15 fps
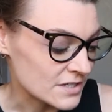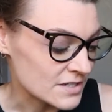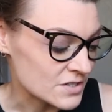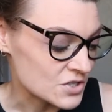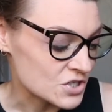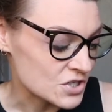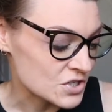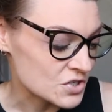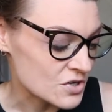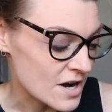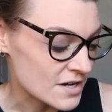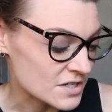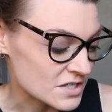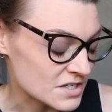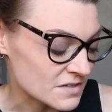is just
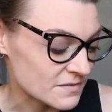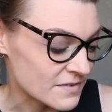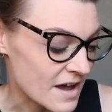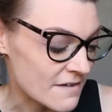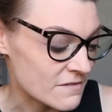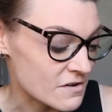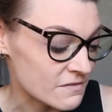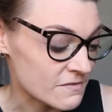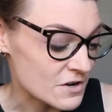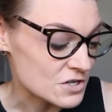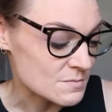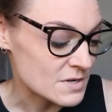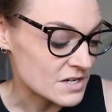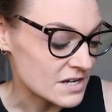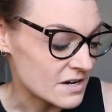trying to survive her
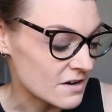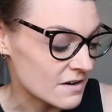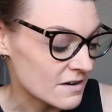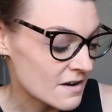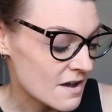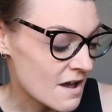freshman year.